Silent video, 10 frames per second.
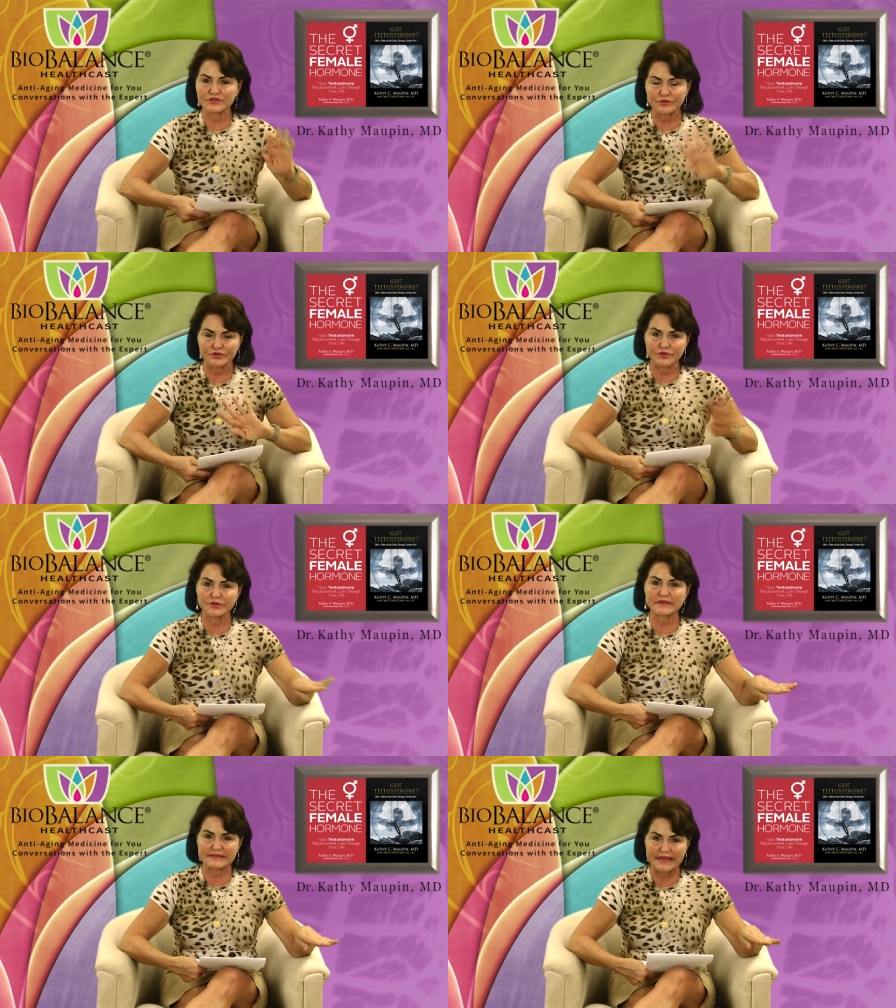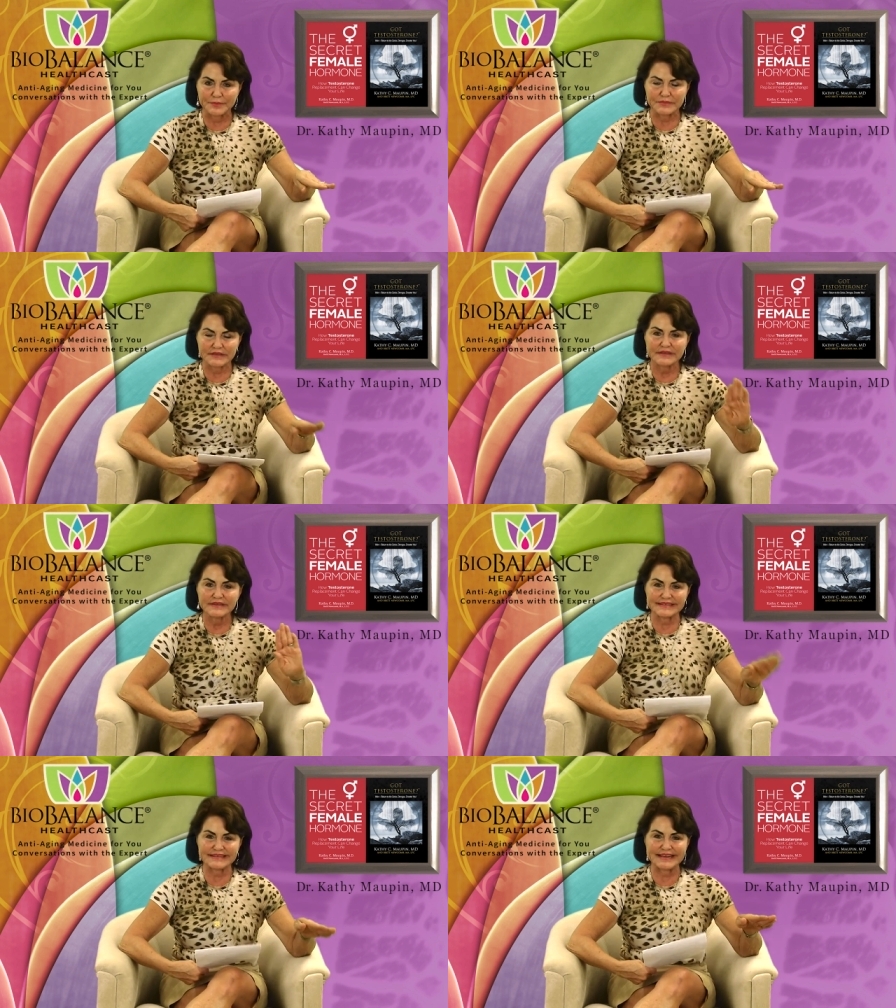So do accept
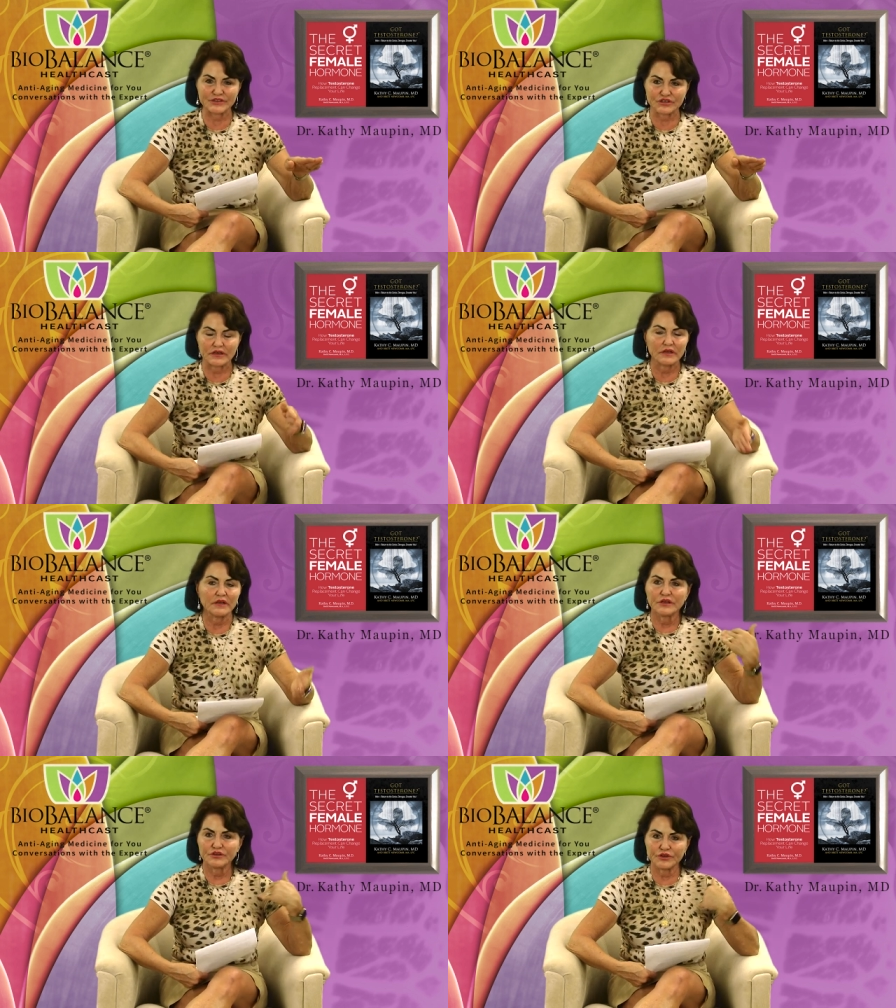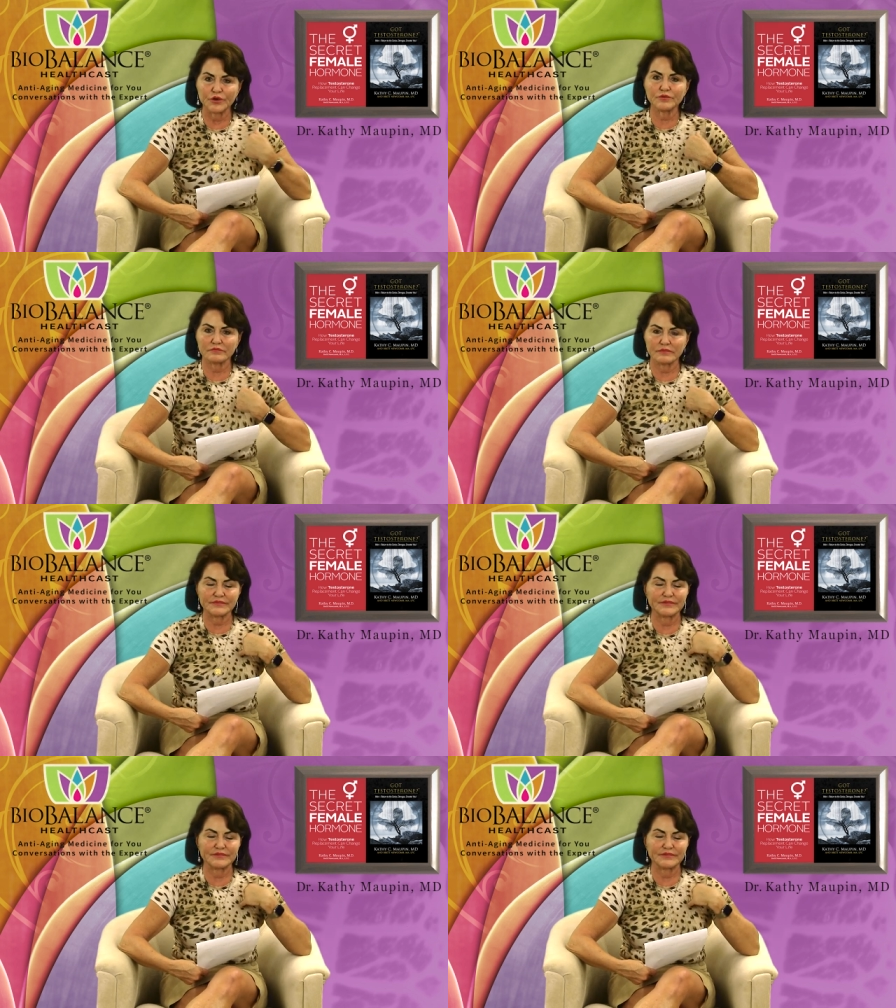sedation. Don't